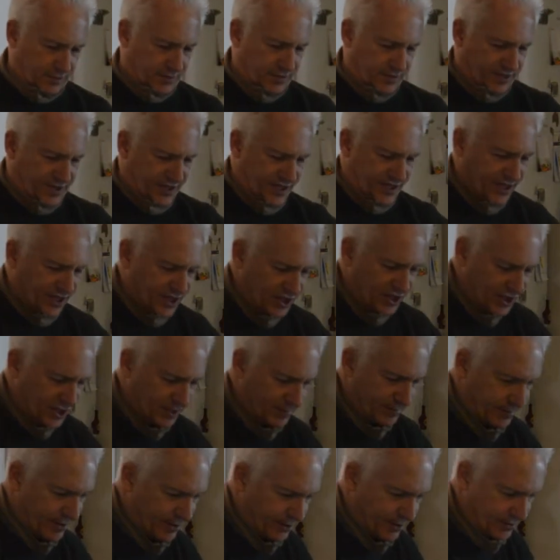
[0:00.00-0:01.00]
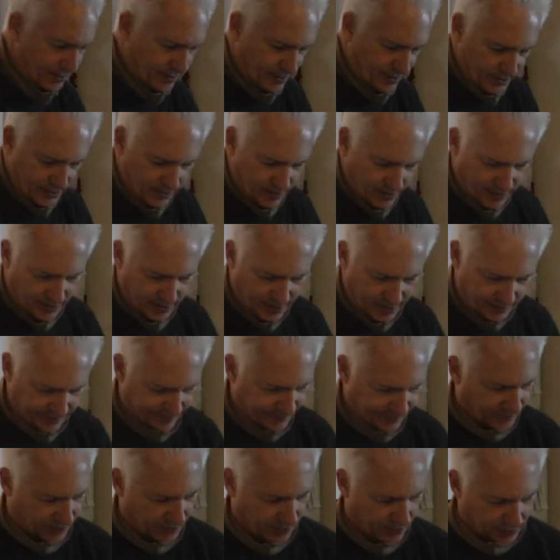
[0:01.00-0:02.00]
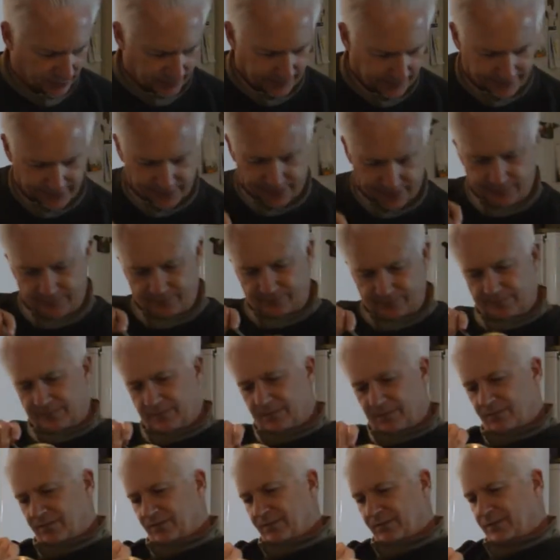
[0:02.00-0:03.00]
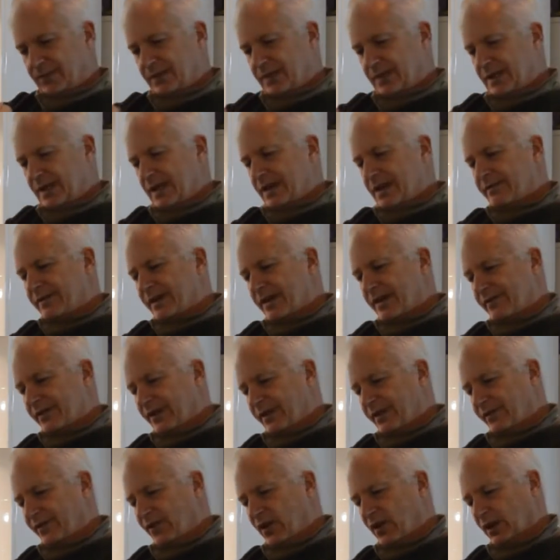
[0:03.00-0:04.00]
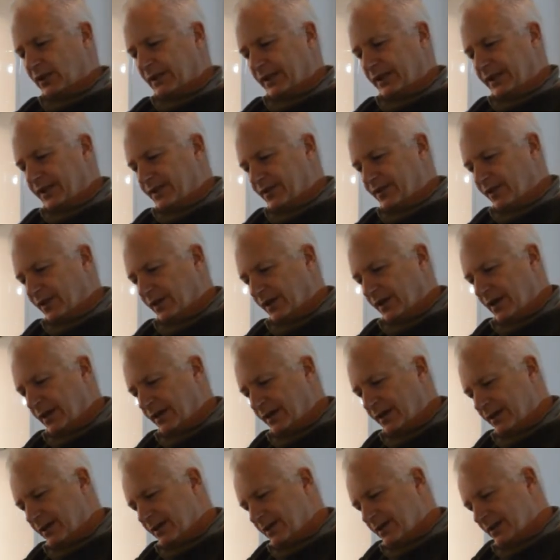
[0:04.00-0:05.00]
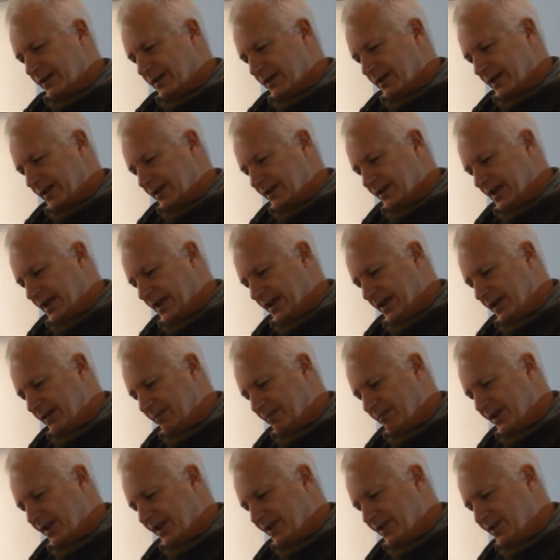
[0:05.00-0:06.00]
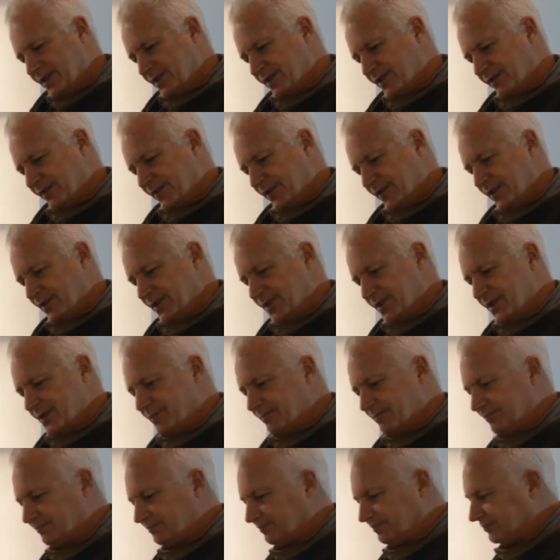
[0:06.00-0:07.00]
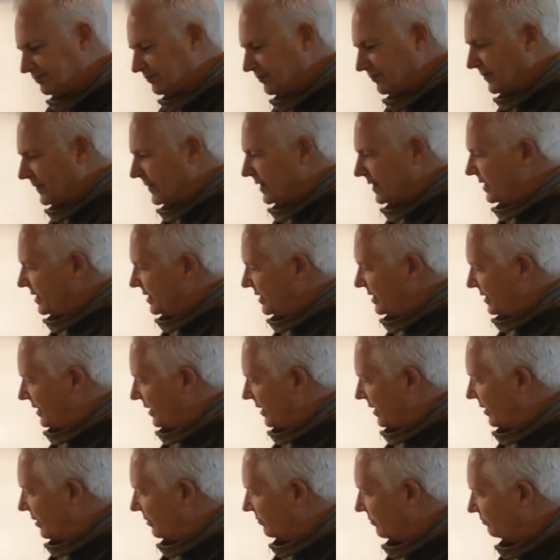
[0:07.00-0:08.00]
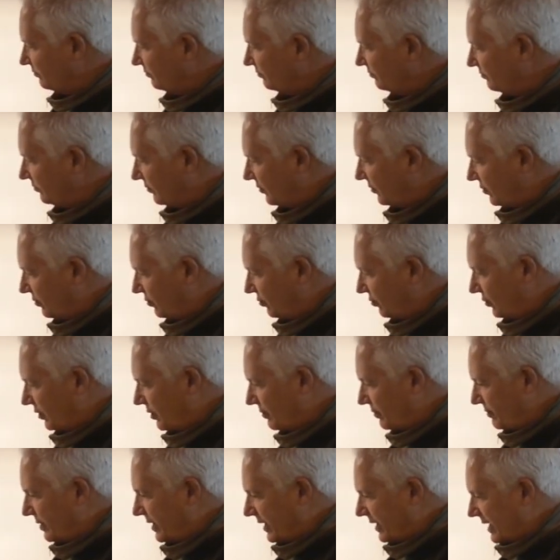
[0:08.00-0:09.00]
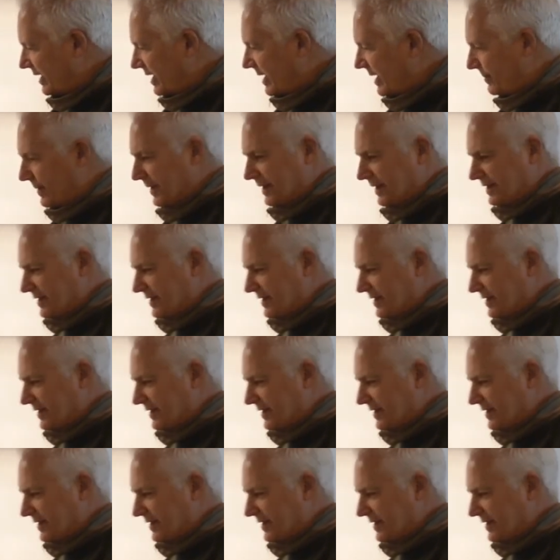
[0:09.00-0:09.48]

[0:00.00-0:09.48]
teaspoon of garlic. You can never have enough garlic in your Italian-based foods. So 1 big heaping